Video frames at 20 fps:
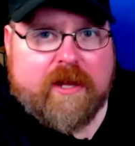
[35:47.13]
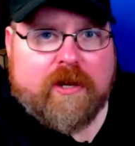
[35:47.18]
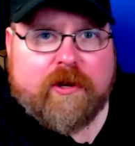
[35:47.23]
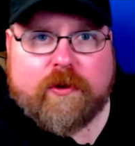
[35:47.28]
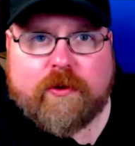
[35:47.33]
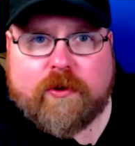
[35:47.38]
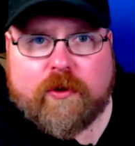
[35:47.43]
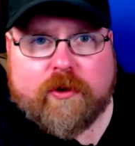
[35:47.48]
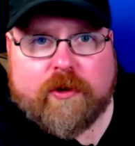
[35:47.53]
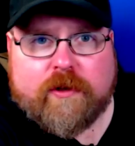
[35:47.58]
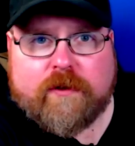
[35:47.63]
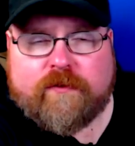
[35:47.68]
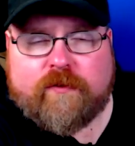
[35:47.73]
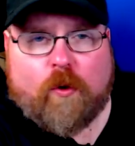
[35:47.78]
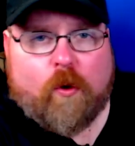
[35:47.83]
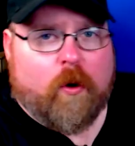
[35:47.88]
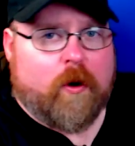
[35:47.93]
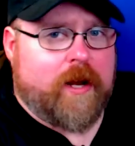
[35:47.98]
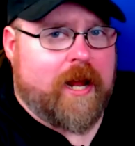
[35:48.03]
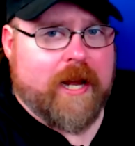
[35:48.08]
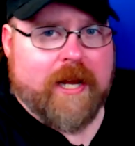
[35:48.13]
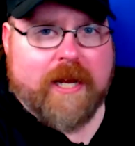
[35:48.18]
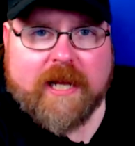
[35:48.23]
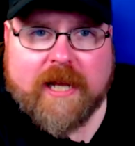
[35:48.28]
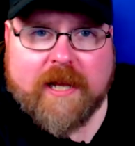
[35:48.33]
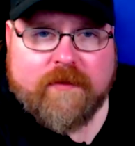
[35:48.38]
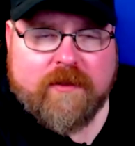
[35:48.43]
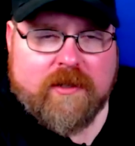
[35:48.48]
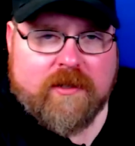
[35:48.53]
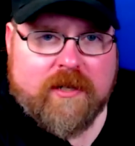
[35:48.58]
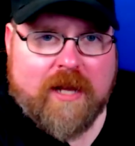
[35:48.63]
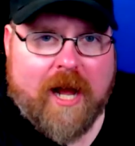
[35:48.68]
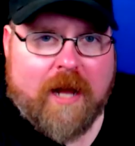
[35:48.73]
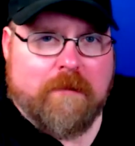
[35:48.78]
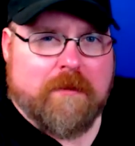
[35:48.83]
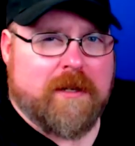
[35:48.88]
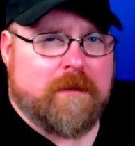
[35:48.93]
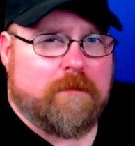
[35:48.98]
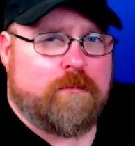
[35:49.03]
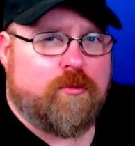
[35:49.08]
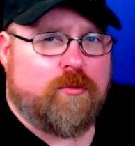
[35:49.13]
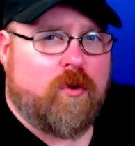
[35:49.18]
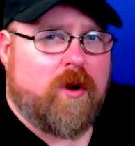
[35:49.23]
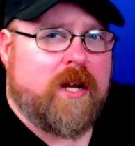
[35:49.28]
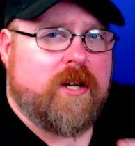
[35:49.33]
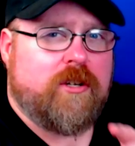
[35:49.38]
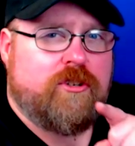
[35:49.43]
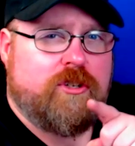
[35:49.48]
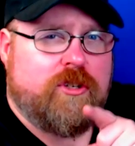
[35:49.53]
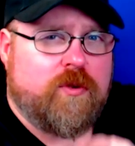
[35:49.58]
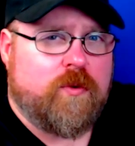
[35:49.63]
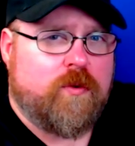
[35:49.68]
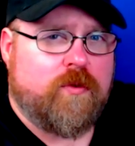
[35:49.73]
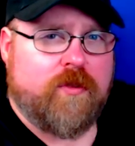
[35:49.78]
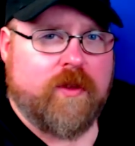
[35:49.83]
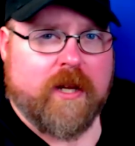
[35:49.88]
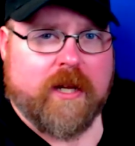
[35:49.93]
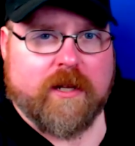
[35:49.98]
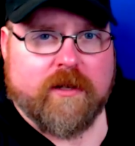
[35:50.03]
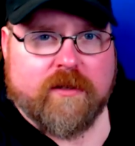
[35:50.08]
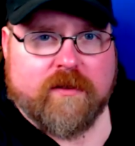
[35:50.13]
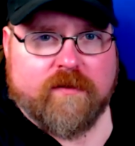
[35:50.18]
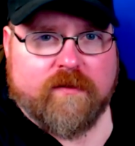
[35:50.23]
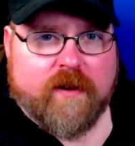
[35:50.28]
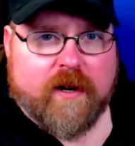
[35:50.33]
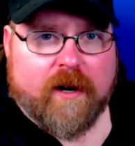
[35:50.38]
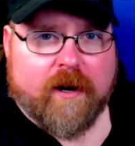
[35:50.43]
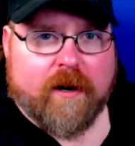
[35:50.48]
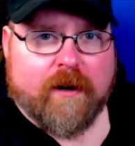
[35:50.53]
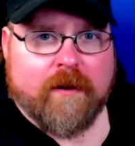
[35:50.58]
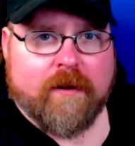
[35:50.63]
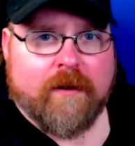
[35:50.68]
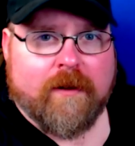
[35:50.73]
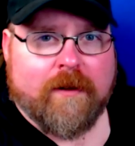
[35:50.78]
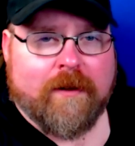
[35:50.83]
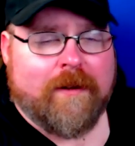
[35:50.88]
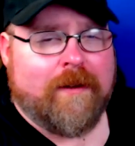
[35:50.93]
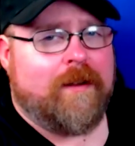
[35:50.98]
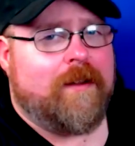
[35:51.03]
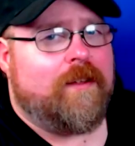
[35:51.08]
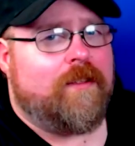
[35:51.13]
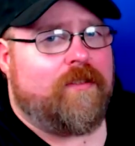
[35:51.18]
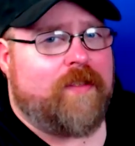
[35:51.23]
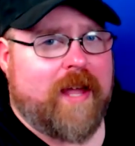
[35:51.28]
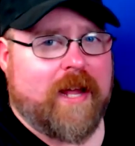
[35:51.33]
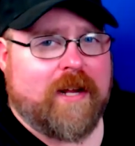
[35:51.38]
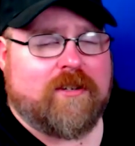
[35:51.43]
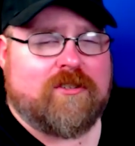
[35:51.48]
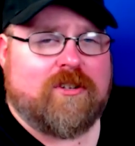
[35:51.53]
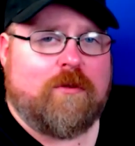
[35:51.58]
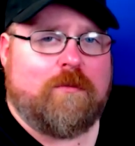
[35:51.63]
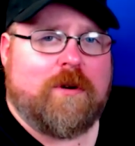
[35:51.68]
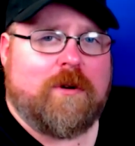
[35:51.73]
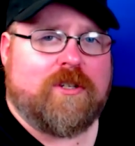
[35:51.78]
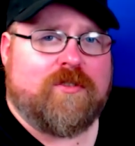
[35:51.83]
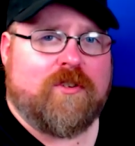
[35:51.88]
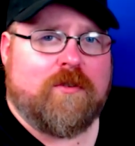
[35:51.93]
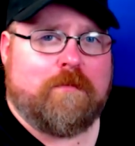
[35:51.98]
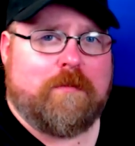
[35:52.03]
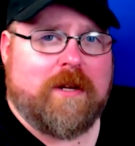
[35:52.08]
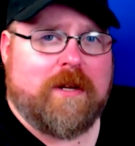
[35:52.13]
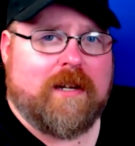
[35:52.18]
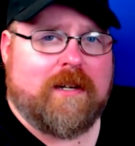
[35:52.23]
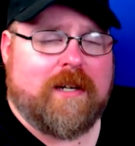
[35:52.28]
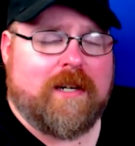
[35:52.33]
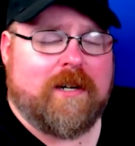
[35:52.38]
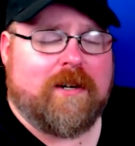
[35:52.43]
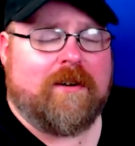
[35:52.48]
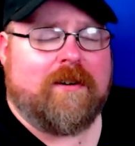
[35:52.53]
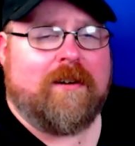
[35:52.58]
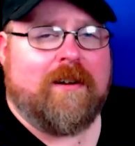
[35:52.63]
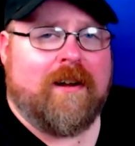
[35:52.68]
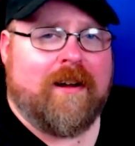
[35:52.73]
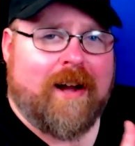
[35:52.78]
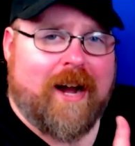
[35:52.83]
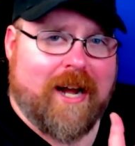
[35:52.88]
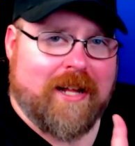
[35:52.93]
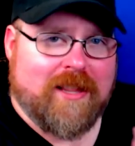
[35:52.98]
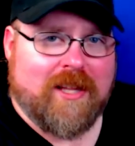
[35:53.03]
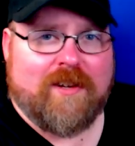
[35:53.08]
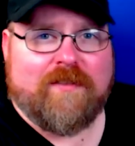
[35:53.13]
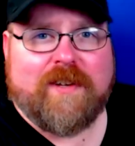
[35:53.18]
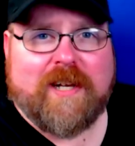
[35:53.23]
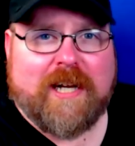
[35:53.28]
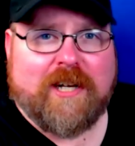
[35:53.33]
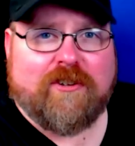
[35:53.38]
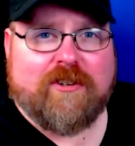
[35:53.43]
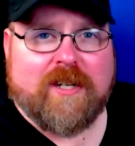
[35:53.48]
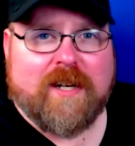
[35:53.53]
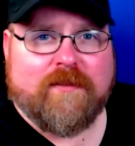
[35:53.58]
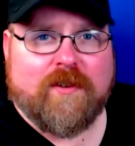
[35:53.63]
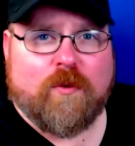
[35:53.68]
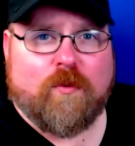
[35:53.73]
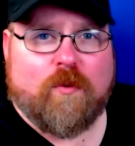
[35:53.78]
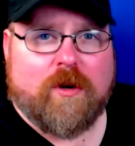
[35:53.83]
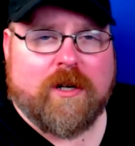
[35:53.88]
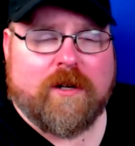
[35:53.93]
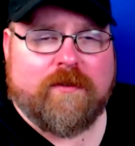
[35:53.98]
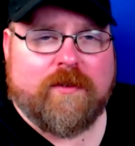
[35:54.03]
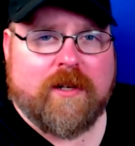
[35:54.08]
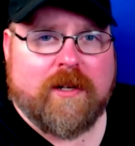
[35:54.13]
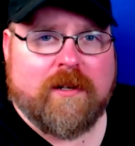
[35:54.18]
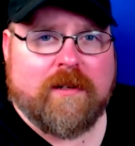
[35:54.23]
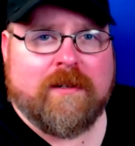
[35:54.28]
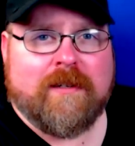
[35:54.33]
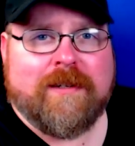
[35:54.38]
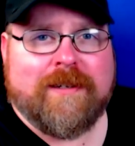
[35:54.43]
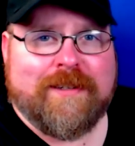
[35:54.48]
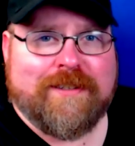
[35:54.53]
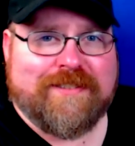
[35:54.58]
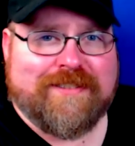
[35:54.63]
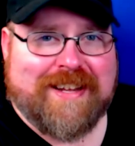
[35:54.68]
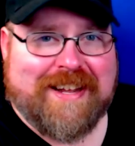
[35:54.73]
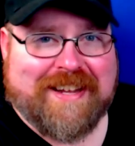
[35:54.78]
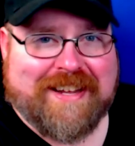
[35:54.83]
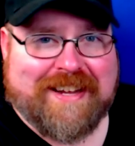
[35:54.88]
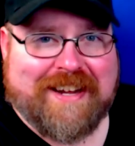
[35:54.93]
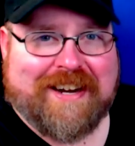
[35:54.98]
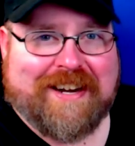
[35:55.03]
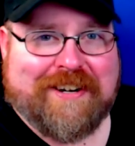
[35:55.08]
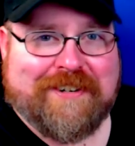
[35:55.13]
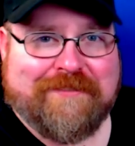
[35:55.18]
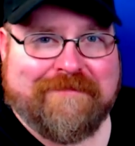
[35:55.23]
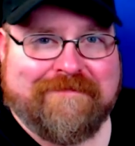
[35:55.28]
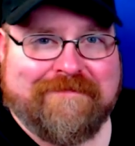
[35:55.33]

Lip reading: you're looking for at any given time at a price you think is fair. Thanks so much for being here. I love each and every one of you. Take care.